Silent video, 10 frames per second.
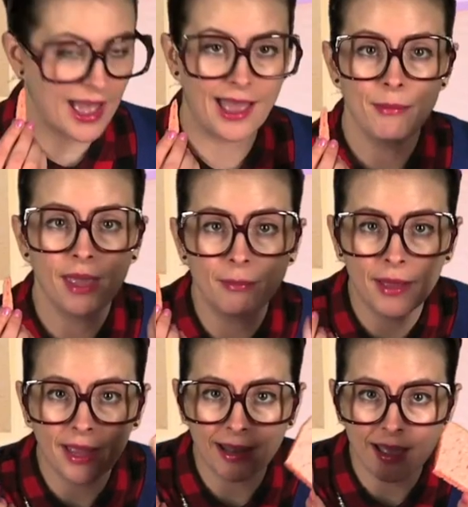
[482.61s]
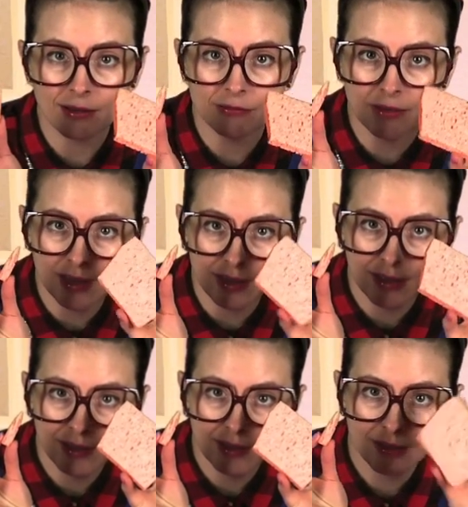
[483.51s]
I made mine out of a uh,
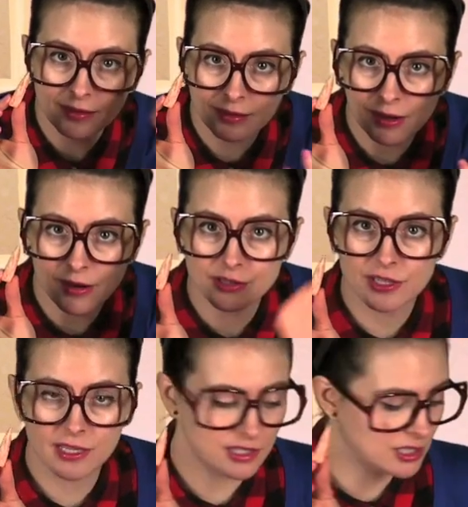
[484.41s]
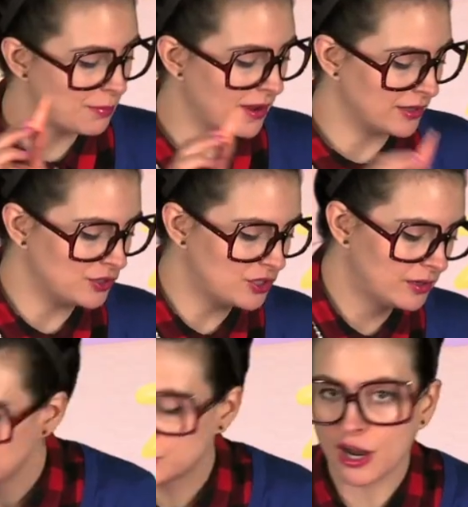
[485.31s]
little orange kitchen sponge.
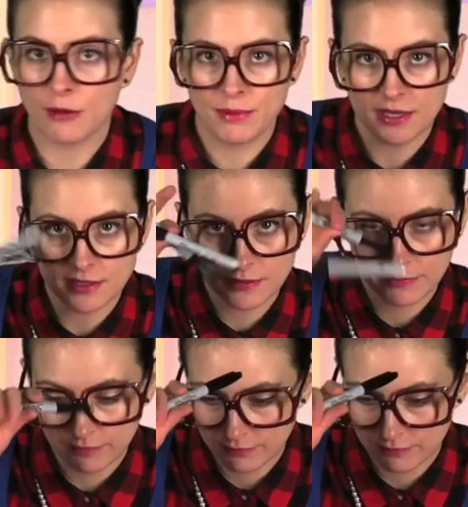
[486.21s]
Sharpies,